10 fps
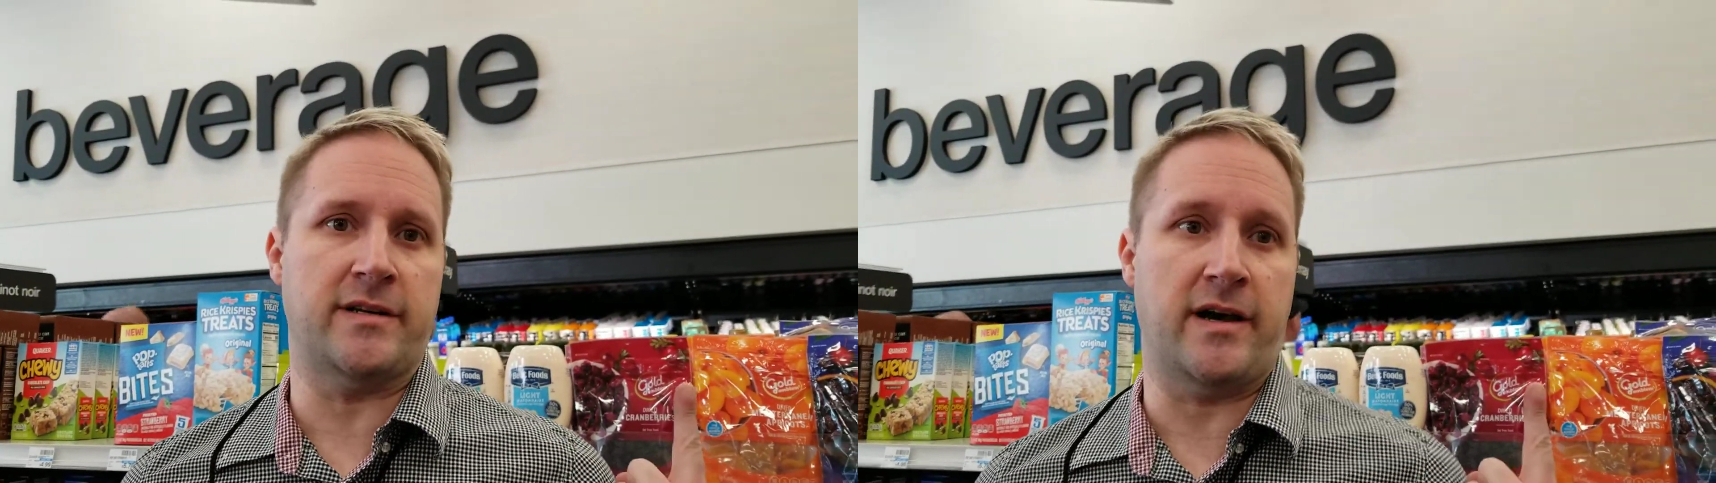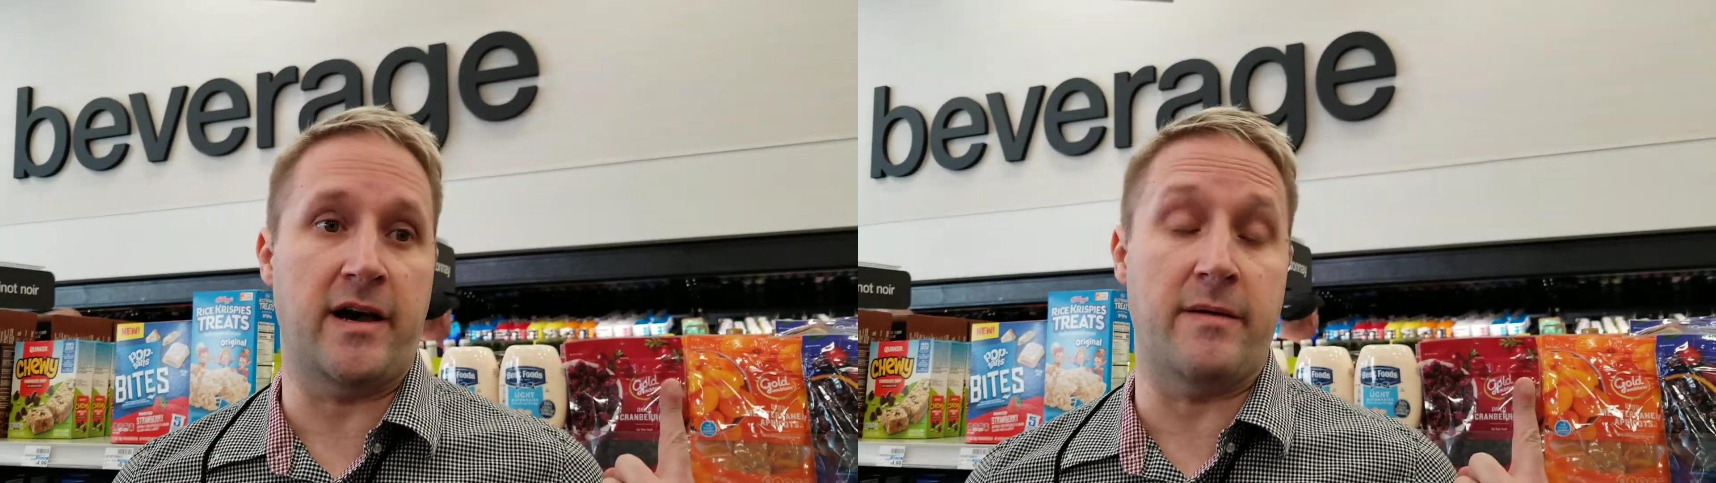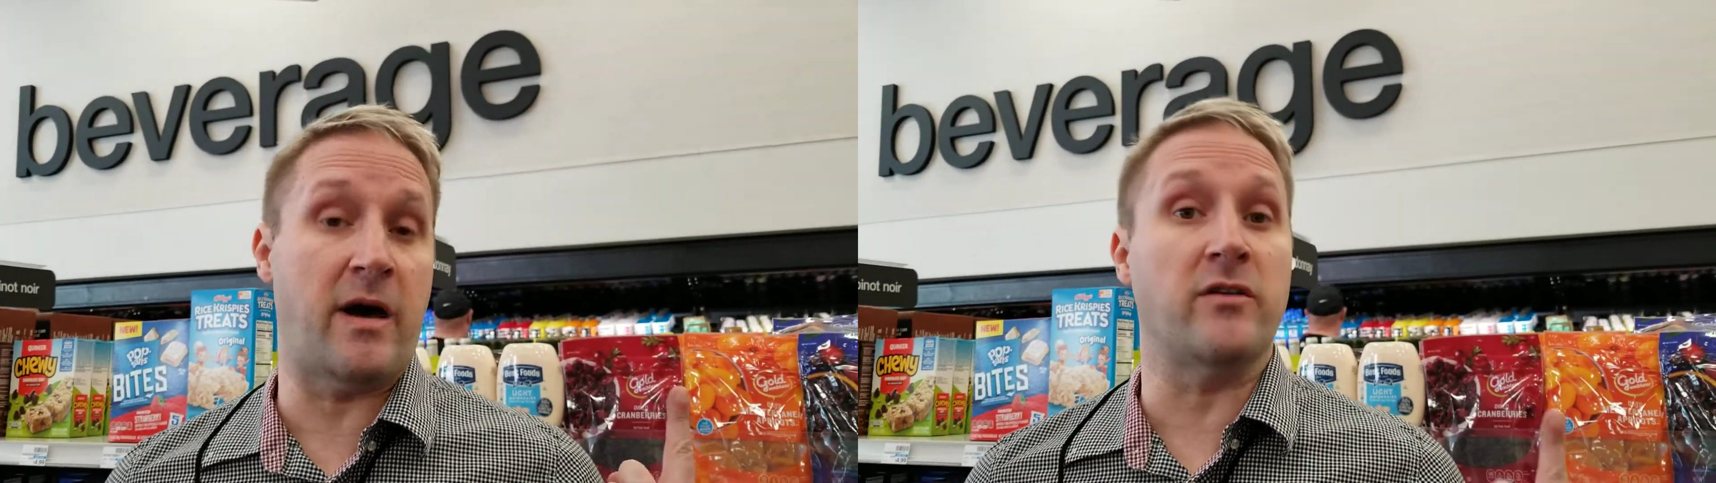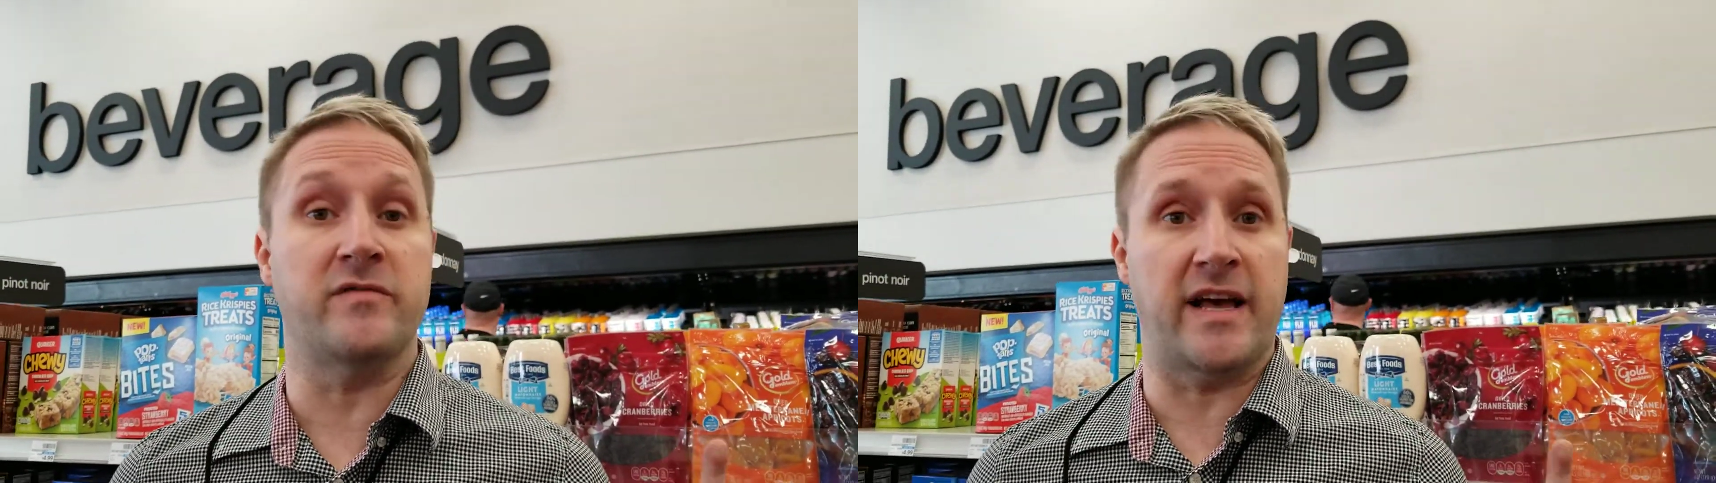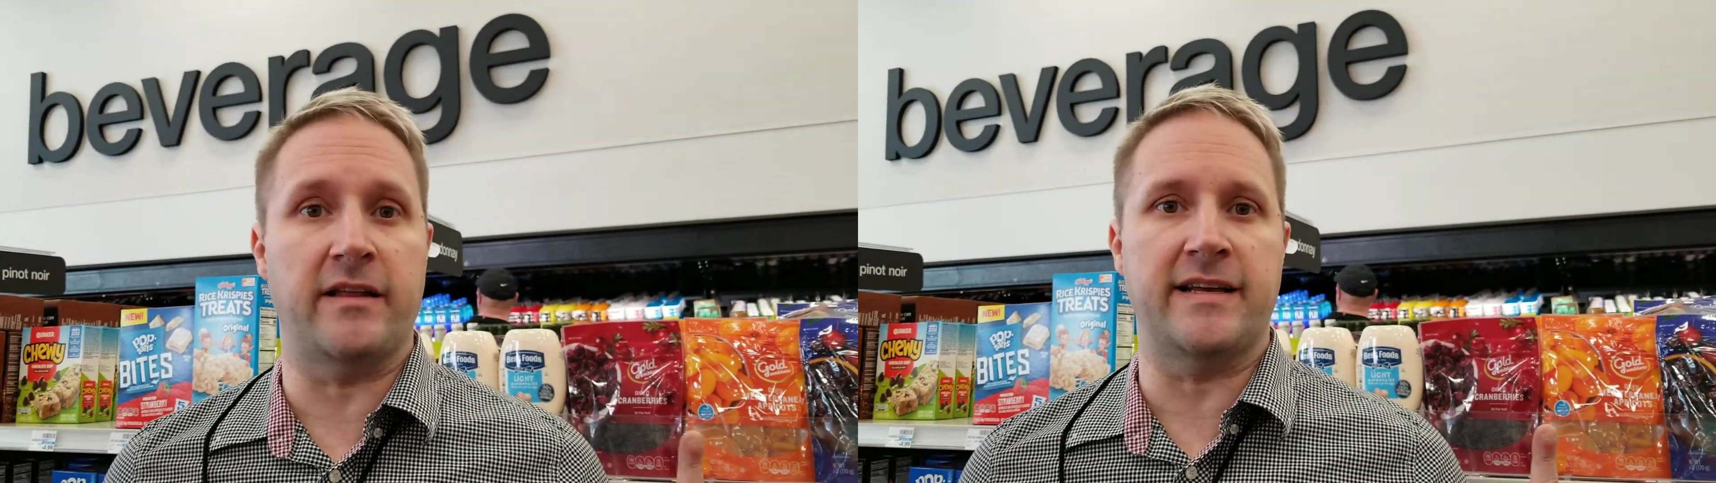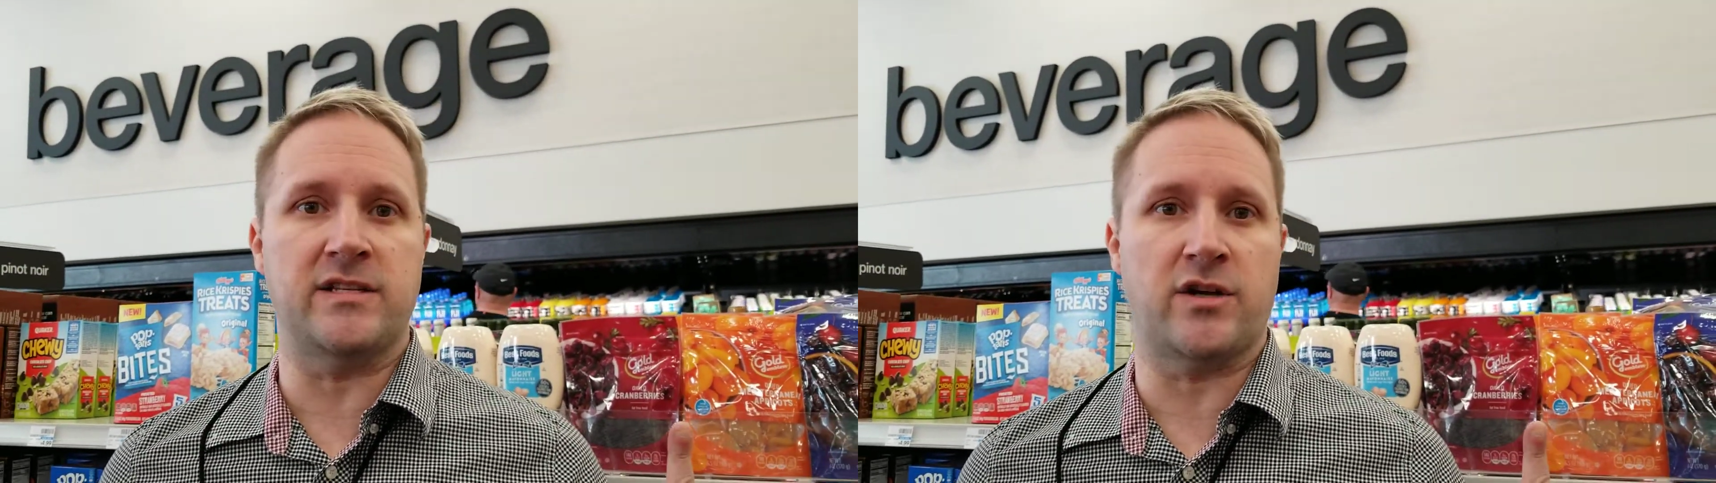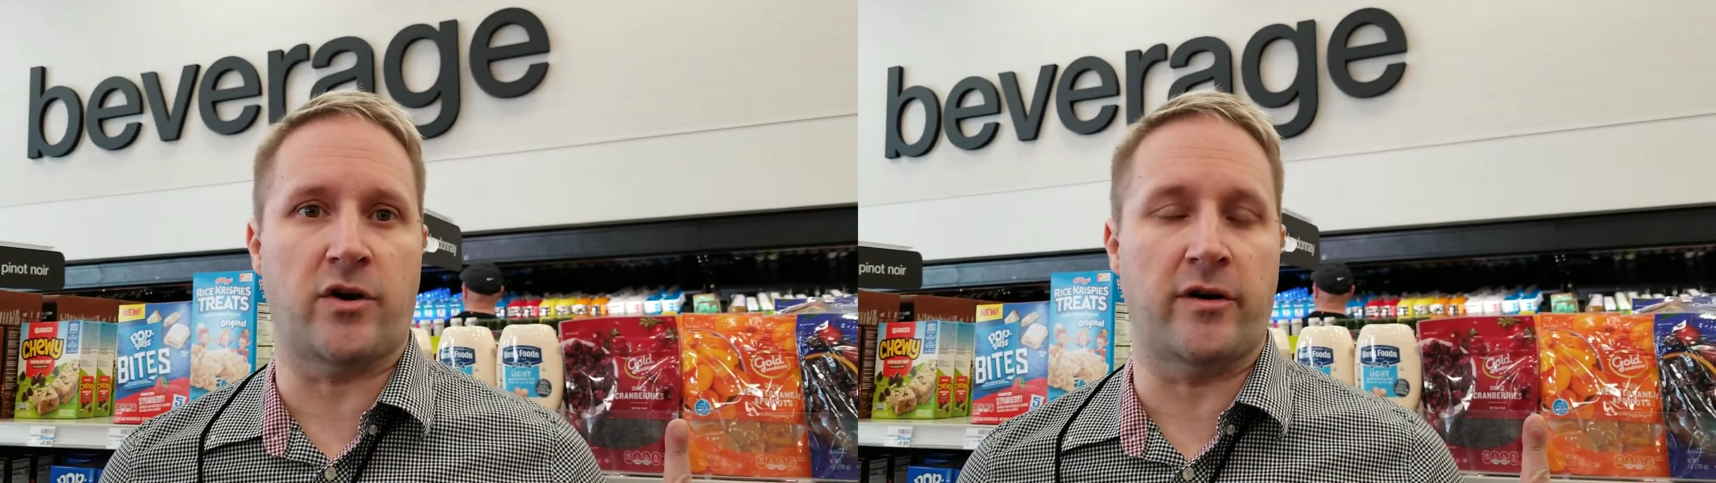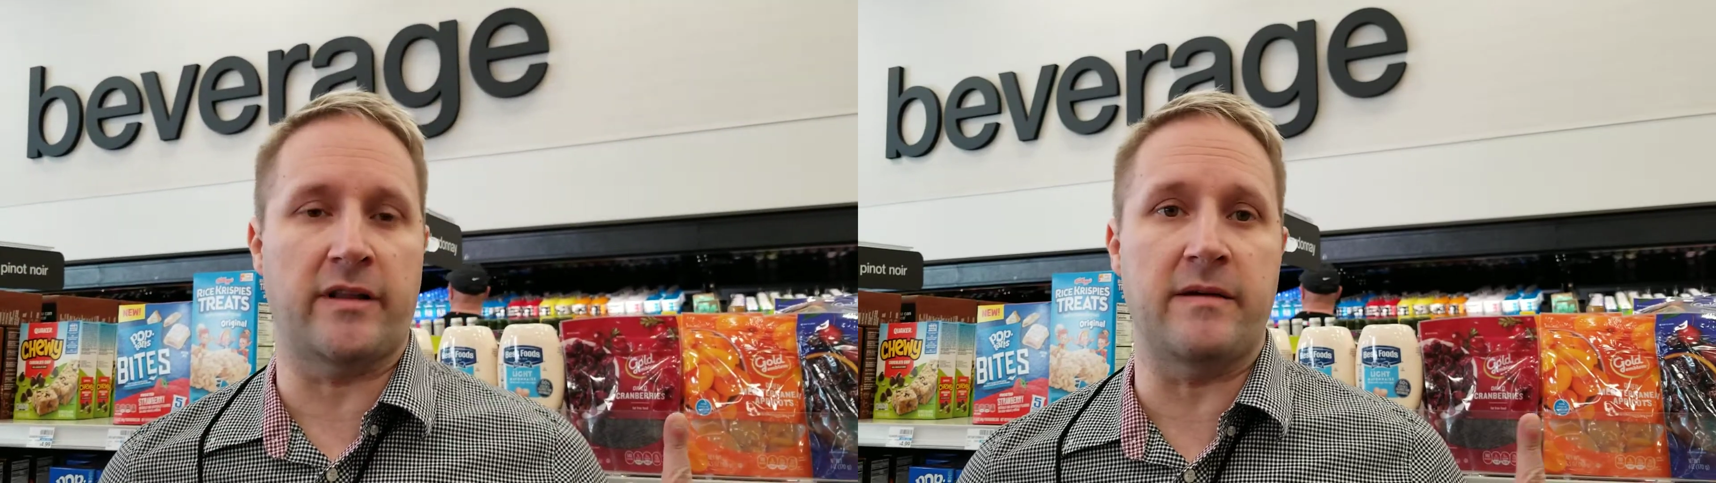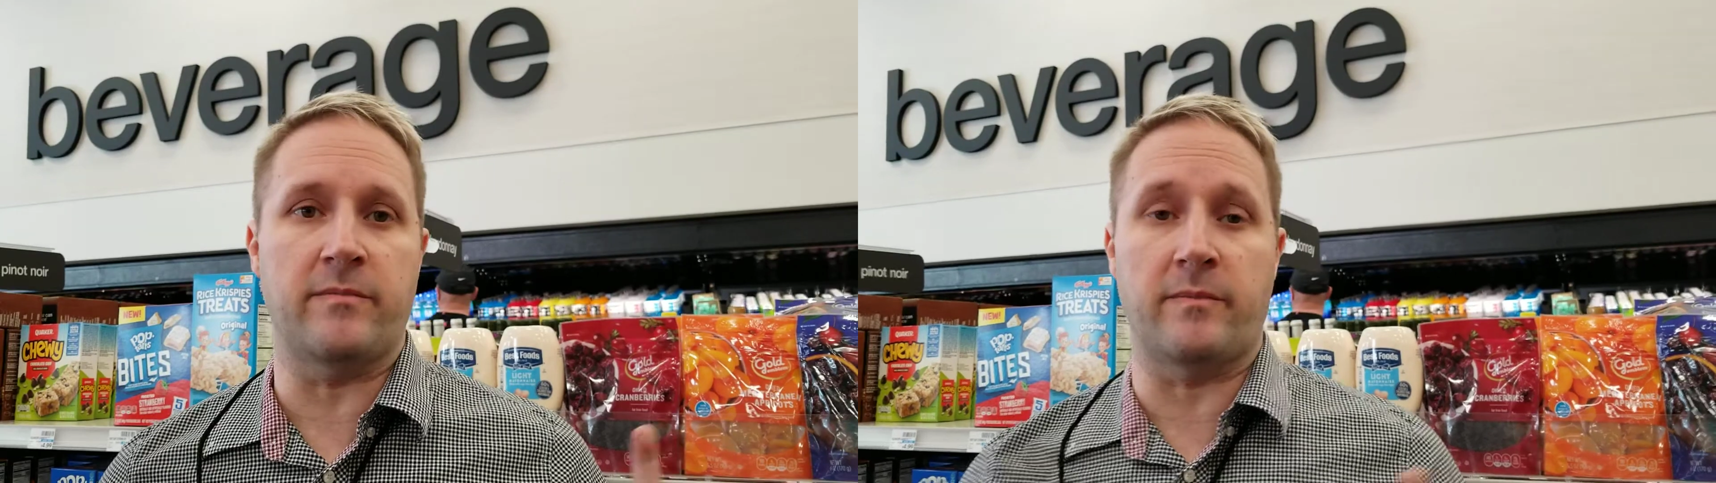amount of delegates currently